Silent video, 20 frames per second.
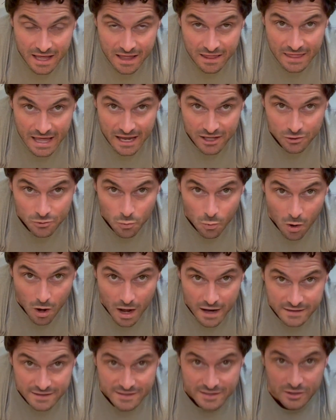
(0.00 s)
that you
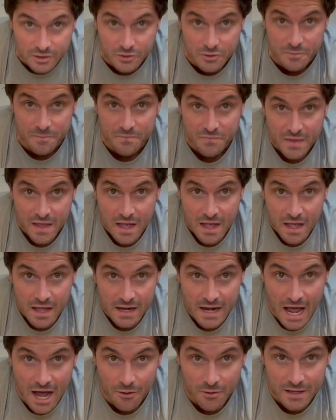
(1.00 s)
want to.
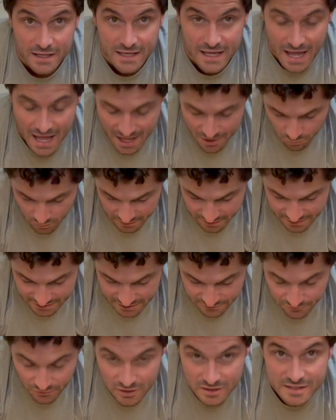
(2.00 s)
Now again, with
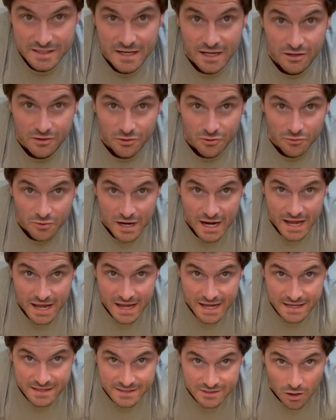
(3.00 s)
this first knuckle
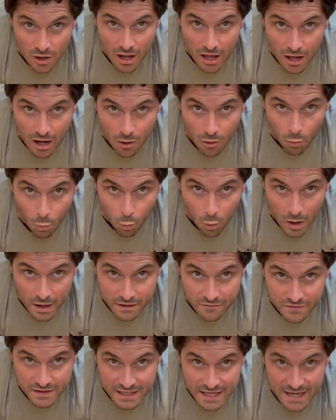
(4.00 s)
raise, one
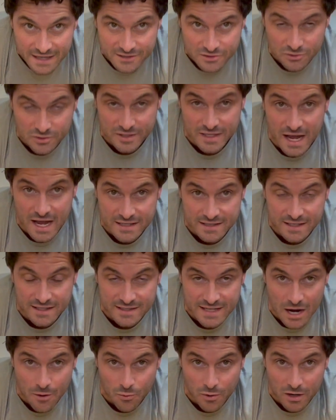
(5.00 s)
of the exercises
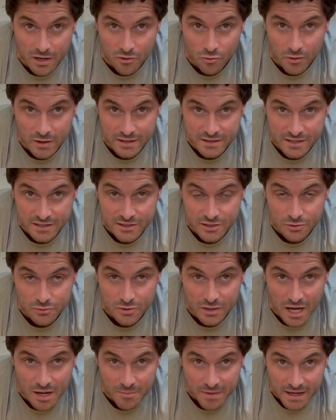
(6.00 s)
that we're going to do
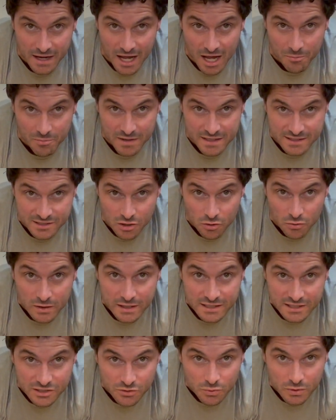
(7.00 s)
coming up is going to